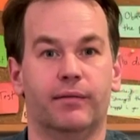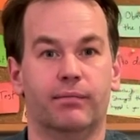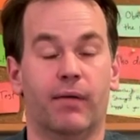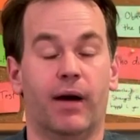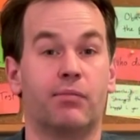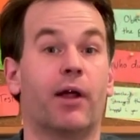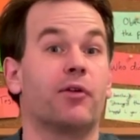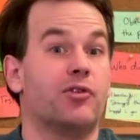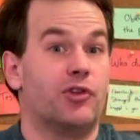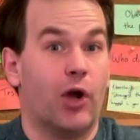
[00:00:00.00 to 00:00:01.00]
my
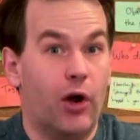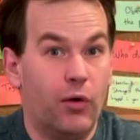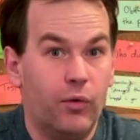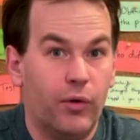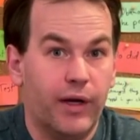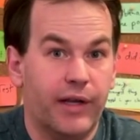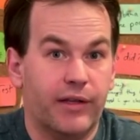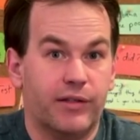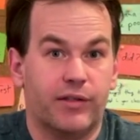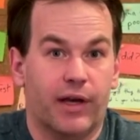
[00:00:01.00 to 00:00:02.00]
brother Joe
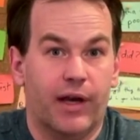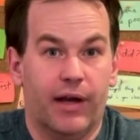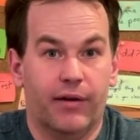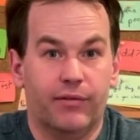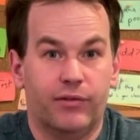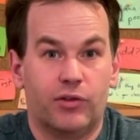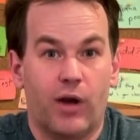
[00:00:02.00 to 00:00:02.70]
is uh,